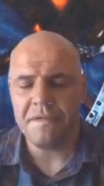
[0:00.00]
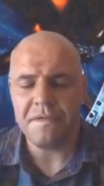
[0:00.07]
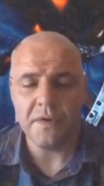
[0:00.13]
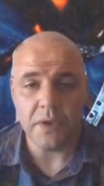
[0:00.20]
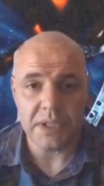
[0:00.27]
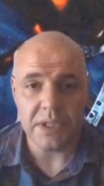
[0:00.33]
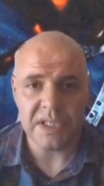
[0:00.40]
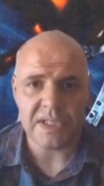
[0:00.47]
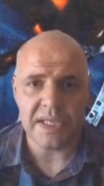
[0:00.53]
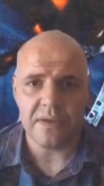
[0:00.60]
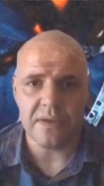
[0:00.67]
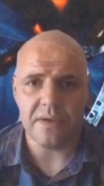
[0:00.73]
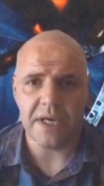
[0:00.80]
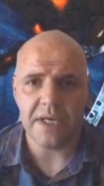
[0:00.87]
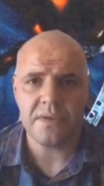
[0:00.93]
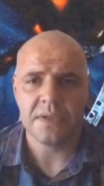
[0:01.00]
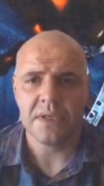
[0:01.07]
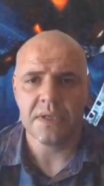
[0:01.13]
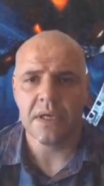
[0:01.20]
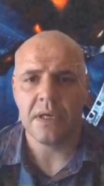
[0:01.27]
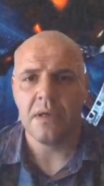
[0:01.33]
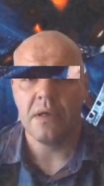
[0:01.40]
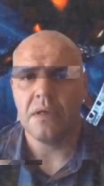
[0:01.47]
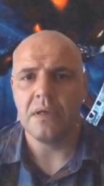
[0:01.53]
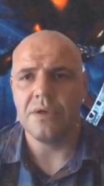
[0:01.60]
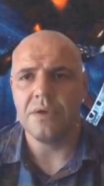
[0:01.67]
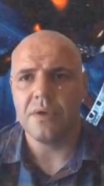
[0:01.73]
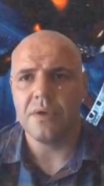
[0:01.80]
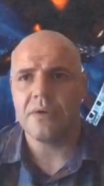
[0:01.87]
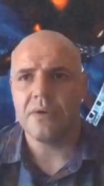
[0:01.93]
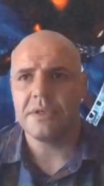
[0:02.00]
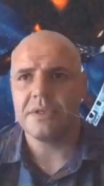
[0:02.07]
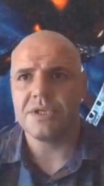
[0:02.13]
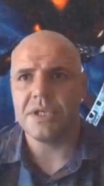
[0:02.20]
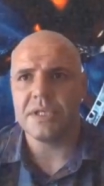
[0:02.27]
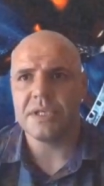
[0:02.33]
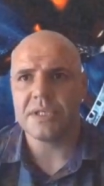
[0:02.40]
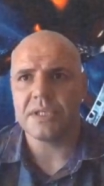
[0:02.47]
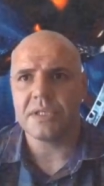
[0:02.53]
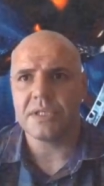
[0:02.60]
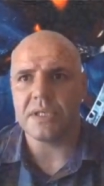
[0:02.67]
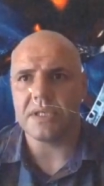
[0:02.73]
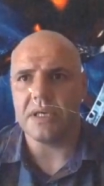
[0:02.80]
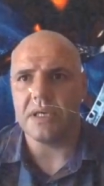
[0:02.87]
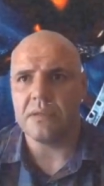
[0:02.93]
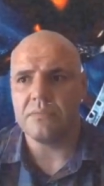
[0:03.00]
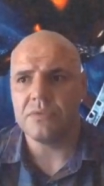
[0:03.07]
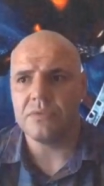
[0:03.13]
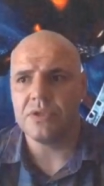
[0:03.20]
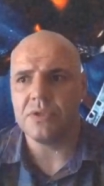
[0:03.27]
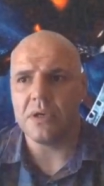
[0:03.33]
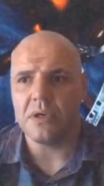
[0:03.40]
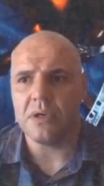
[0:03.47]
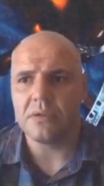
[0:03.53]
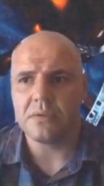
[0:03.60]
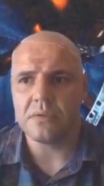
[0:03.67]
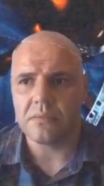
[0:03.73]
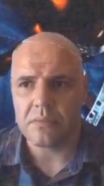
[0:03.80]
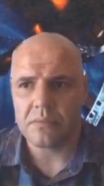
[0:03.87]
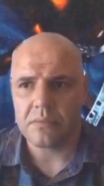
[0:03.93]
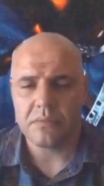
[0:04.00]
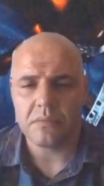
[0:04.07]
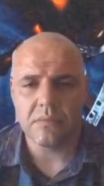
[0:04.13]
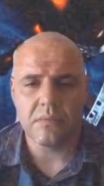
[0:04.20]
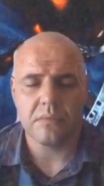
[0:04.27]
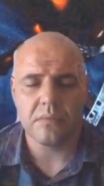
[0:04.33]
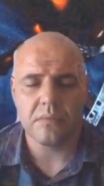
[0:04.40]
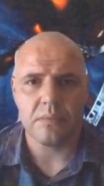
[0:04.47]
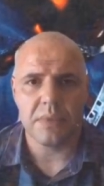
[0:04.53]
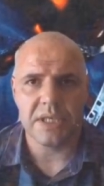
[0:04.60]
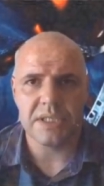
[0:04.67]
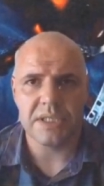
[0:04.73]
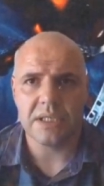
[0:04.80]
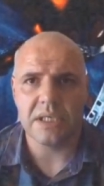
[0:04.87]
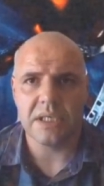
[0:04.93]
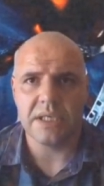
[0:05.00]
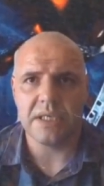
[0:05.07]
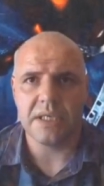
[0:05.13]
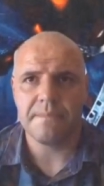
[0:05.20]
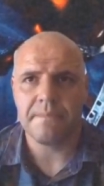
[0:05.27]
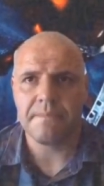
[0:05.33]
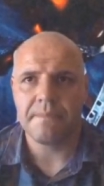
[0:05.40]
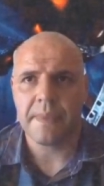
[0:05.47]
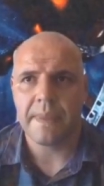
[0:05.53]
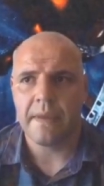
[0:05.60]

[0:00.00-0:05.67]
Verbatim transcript: If you understand that, you know that Jesus um, took on basically